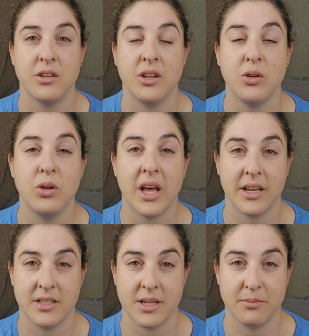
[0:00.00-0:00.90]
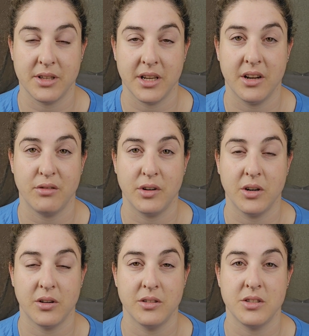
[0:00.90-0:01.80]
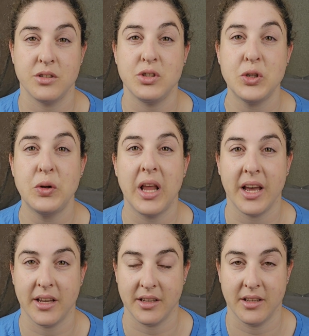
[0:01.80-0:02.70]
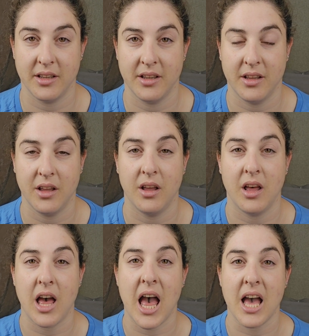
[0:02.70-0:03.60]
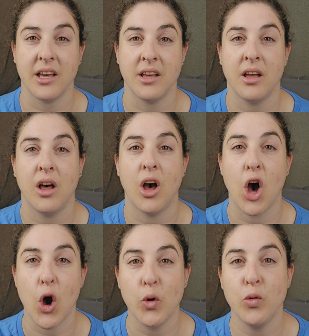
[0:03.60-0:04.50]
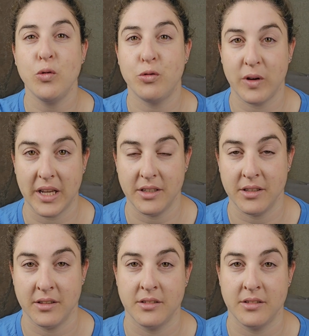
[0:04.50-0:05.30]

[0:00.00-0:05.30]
you like something in Afrikaans. To like. Ek hou van.